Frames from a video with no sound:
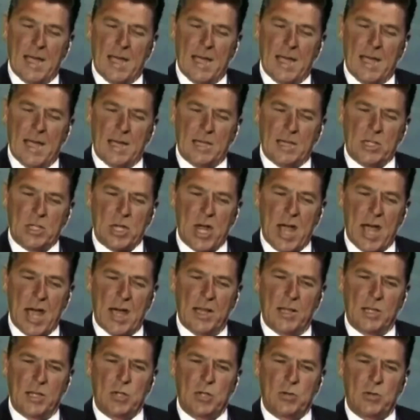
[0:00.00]
I
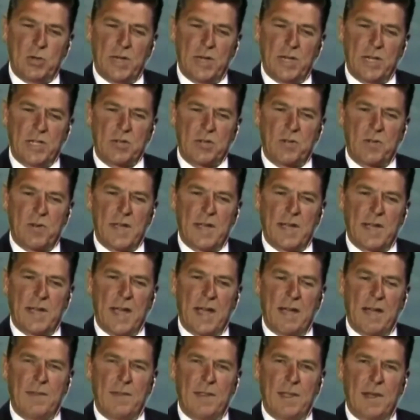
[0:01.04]
challenge your history
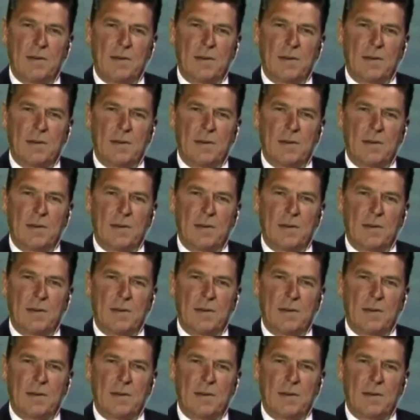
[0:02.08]
again.